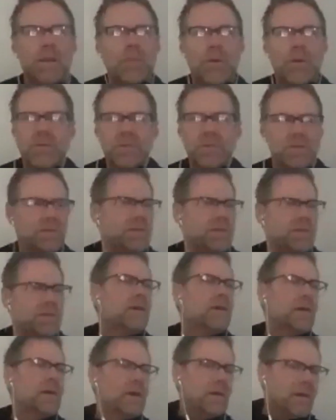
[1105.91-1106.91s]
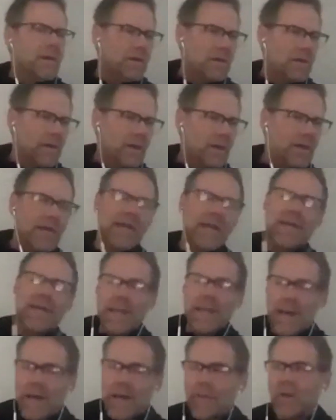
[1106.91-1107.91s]
emotionally, uh,
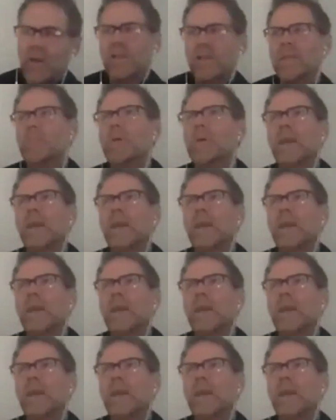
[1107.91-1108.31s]
economically,